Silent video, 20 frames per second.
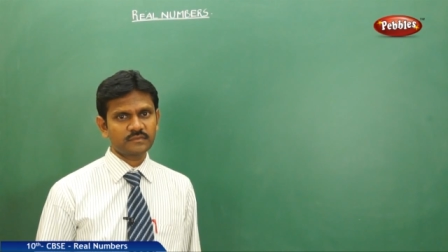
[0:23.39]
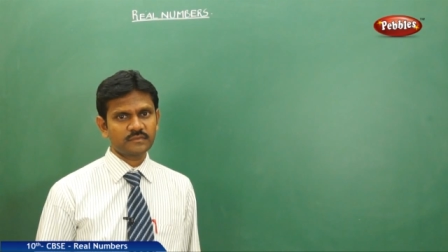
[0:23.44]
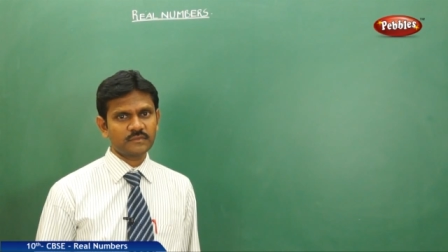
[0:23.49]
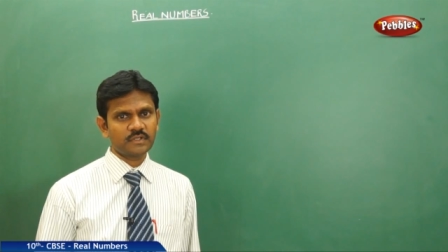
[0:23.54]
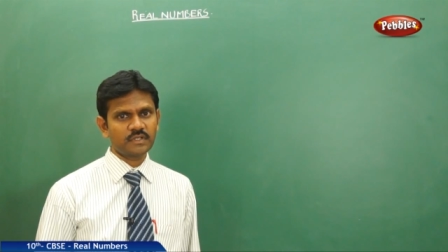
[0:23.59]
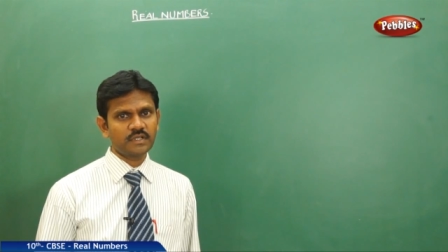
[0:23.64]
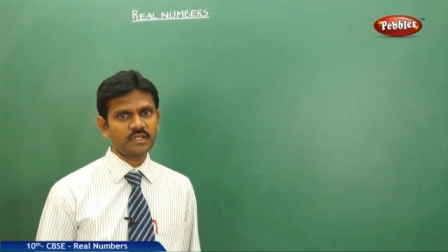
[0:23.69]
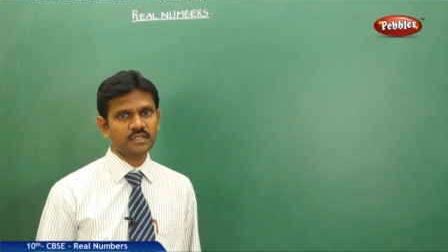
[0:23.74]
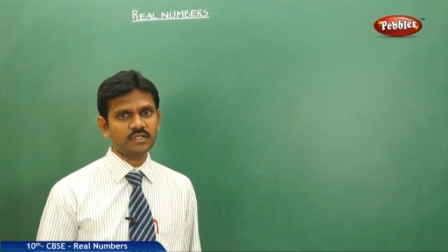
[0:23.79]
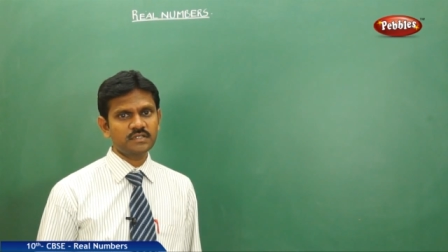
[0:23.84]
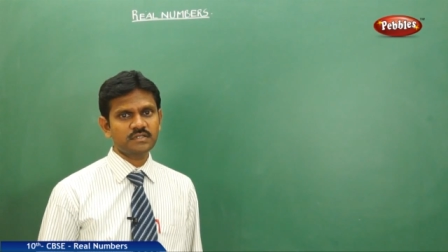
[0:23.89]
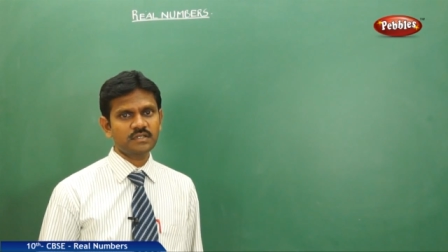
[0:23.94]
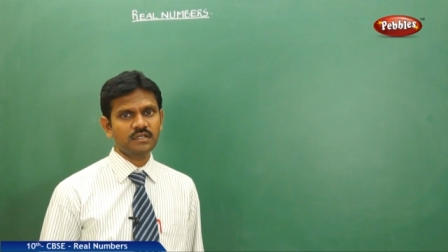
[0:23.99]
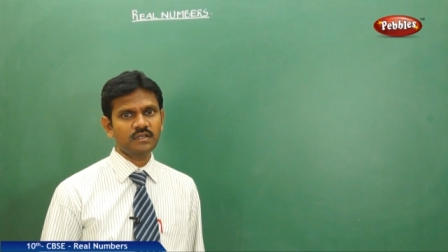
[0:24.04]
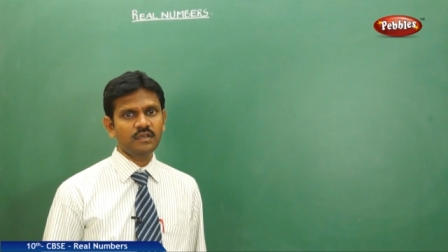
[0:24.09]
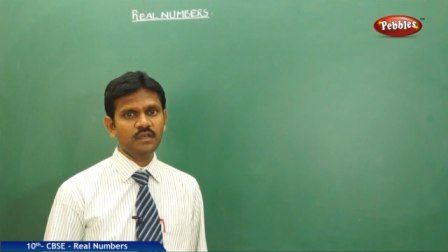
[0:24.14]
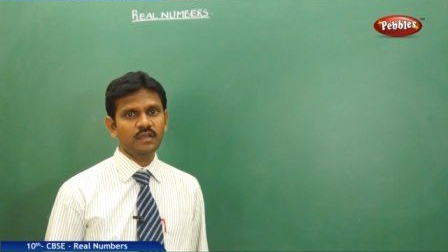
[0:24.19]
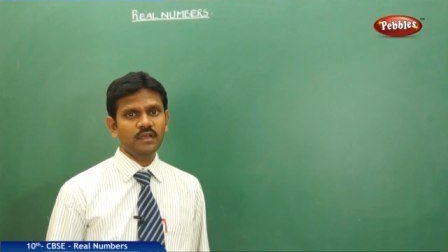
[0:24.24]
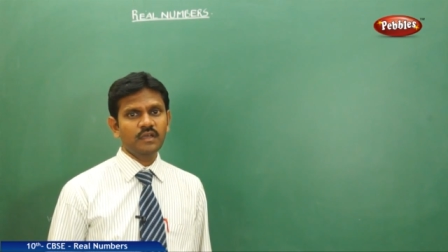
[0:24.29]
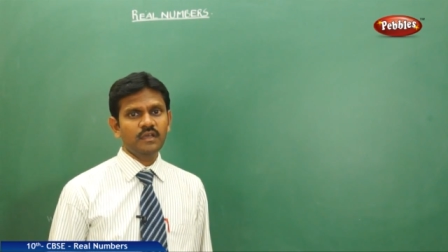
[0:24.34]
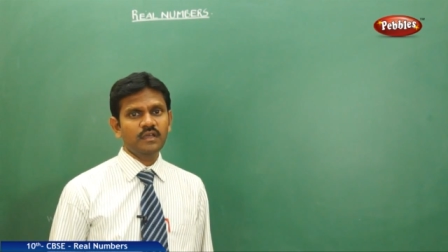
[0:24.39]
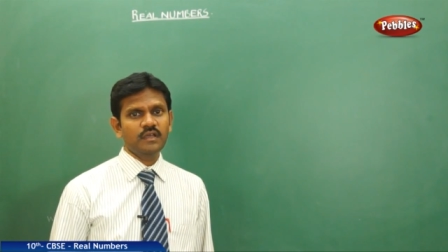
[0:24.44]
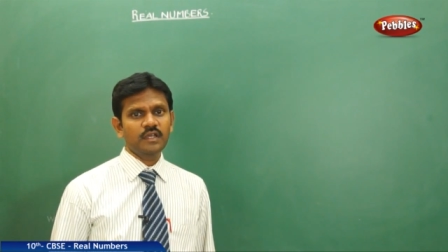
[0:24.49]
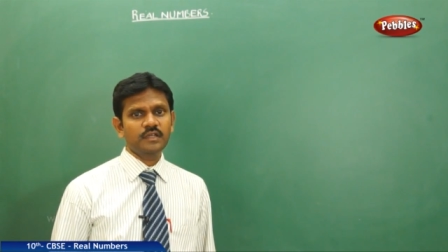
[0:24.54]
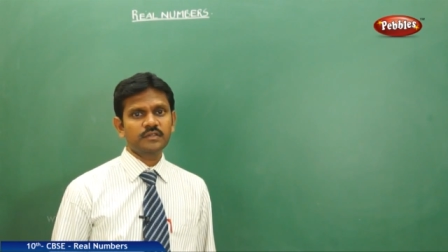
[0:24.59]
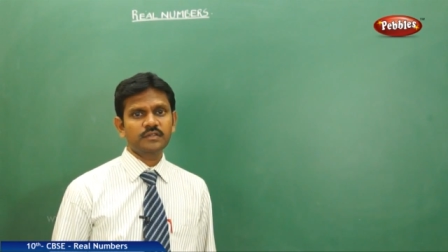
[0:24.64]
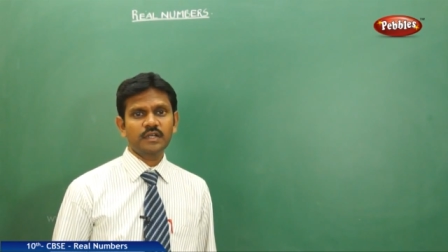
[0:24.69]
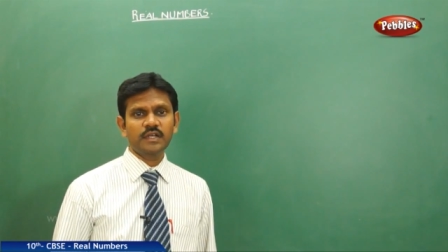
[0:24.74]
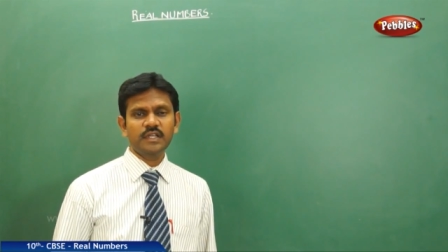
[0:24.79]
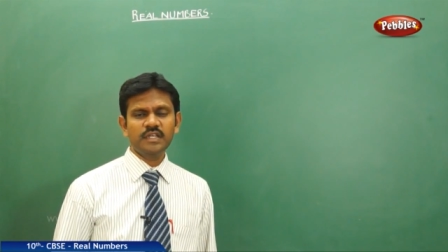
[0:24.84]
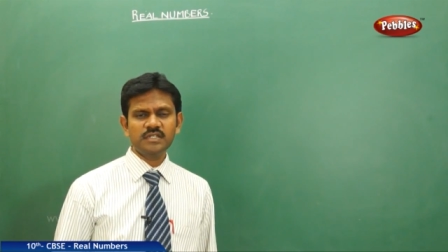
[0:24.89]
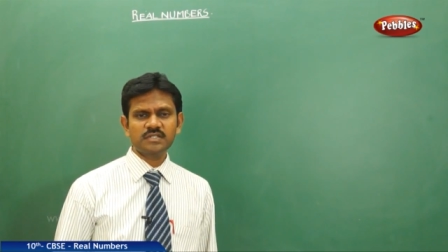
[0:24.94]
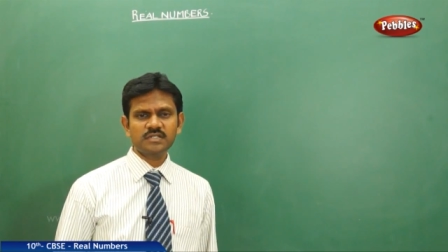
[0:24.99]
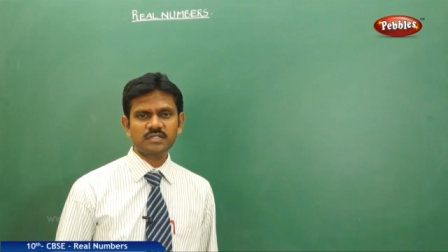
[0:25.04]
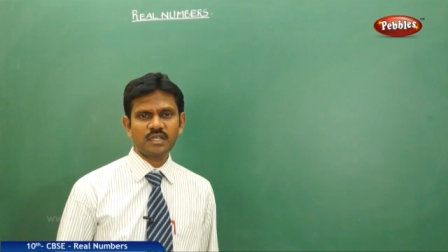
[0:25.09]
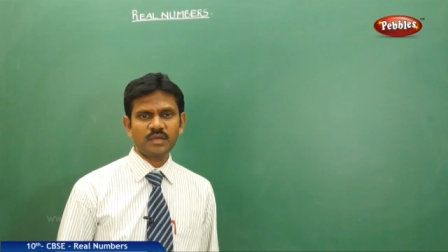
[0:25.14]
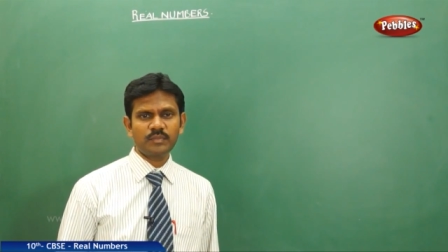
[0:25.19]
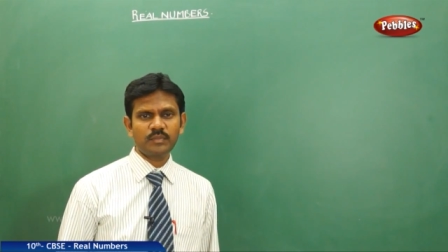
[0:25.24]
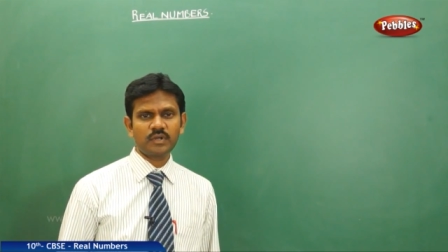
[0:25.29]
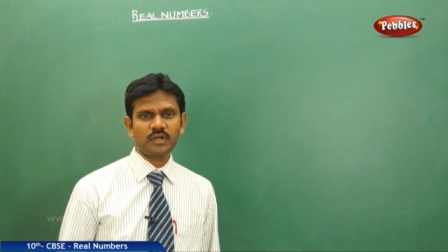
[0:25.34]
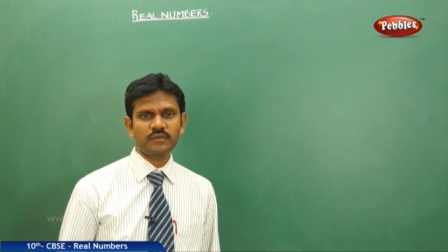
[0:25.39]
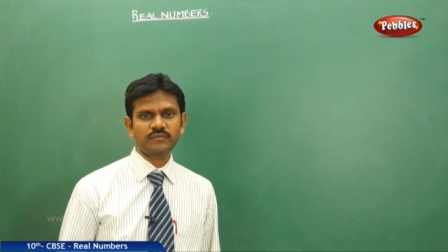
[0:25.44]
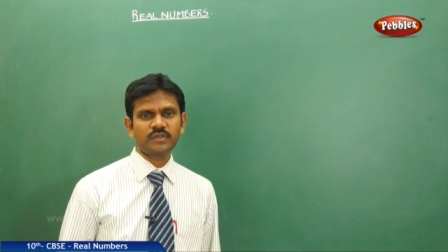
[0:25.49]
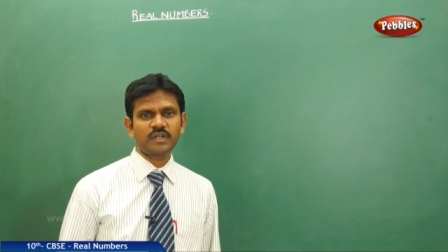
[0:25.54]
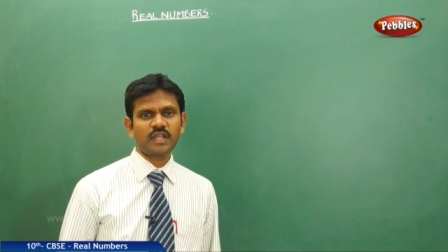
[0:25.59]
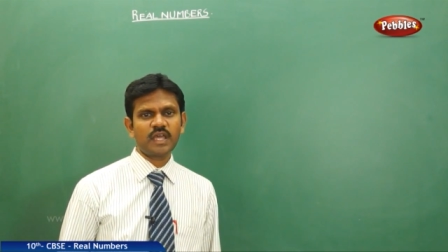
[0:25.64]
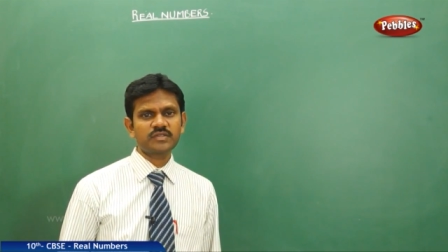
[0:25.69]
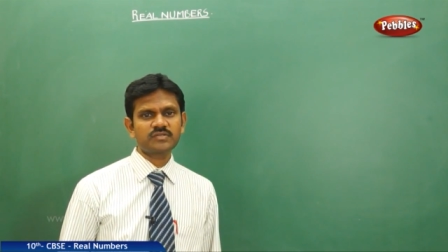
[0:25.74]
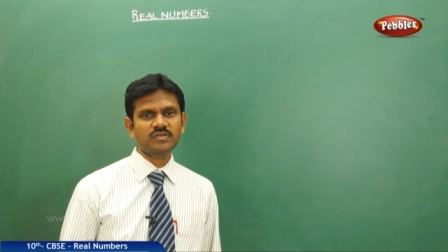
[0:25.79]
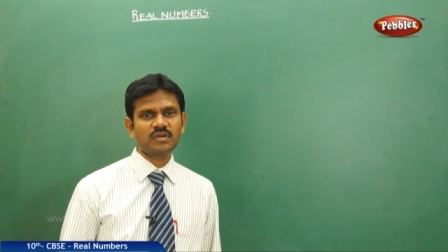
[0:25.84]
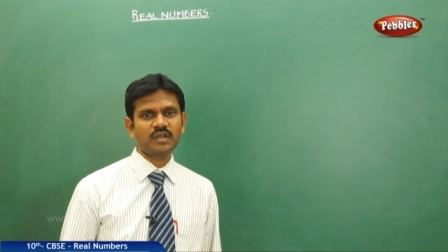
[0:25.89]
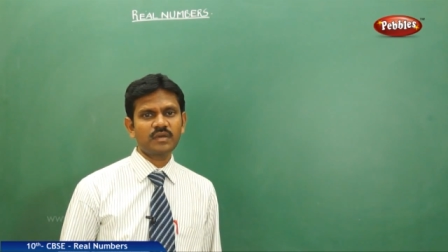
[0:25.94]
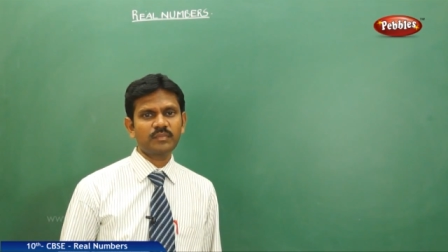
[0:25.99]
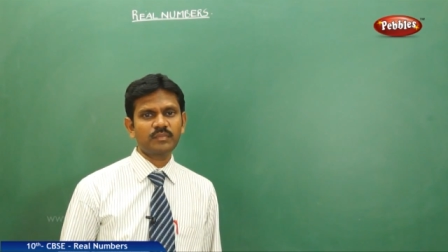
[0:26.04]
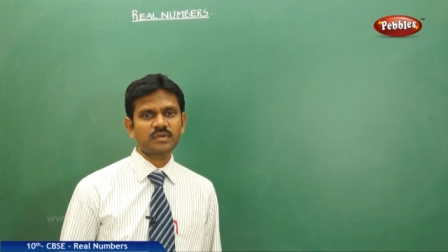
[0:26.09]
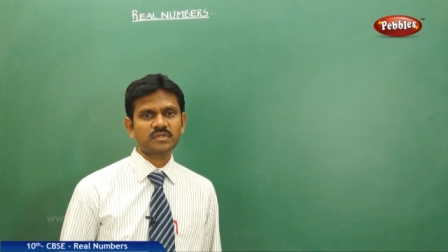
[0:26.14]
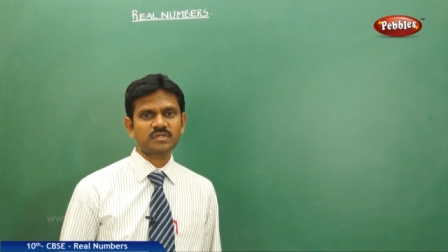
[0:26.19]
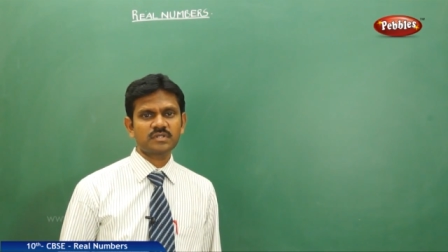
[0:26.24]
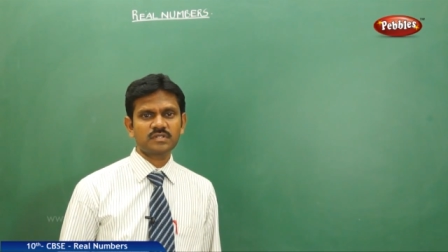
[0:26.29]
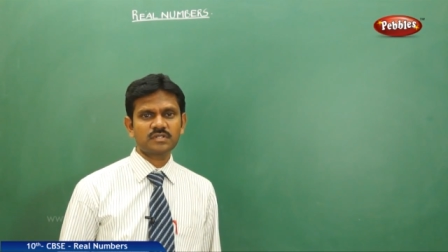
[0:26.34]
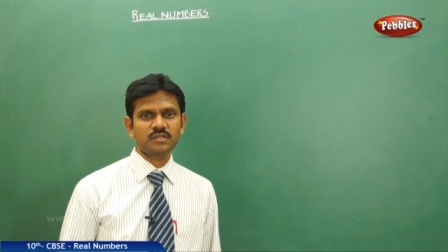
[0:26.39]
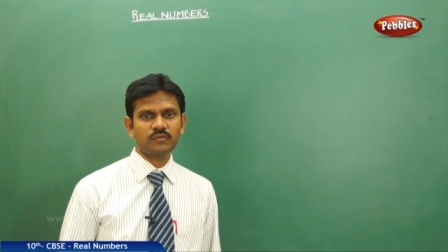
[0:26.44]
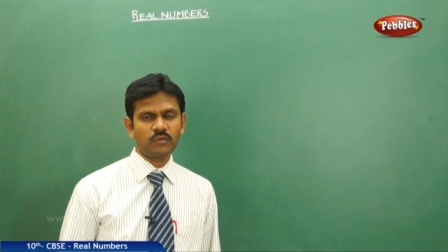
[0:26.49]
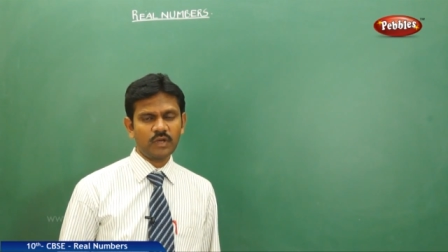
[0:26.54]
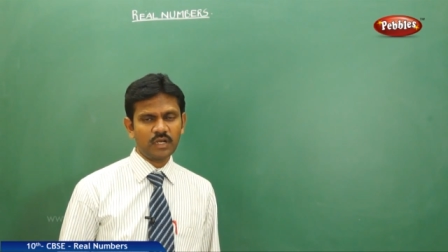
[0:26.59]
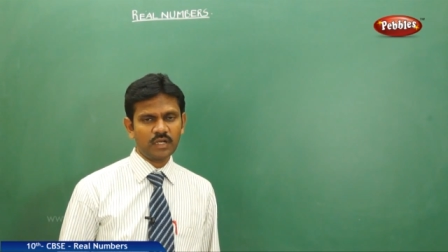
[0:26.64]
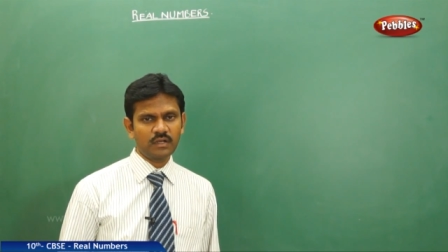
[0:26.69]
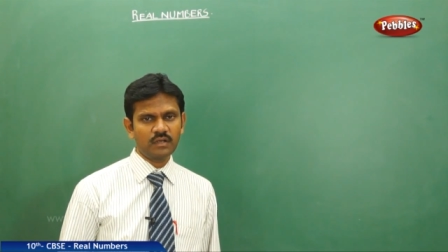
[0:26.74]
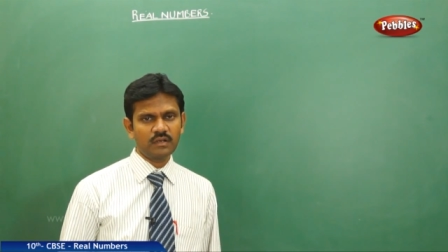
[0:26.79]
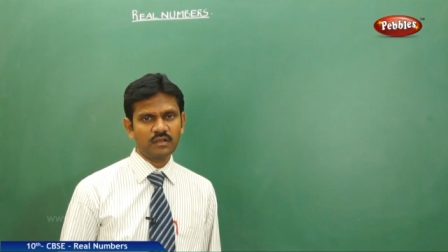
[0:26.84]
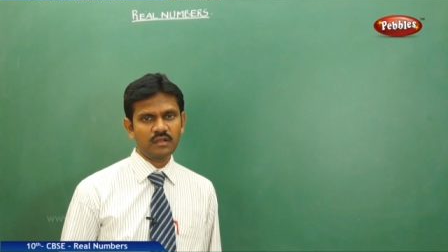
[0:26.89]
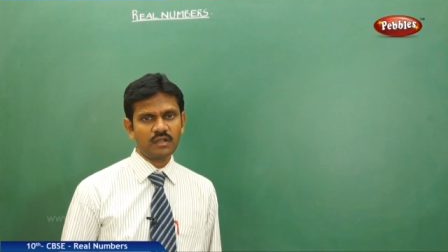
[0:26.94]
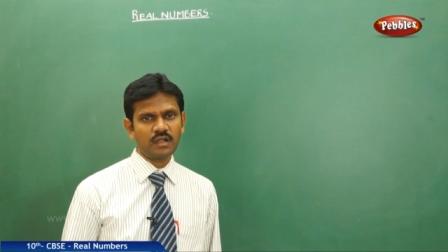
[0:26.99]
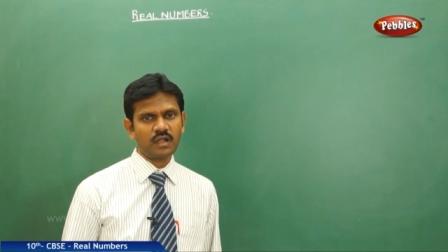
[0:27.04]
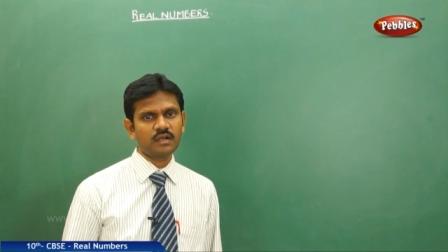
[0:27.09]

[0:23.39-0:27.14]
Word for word: That is, in the least number of the natural numbers is a 1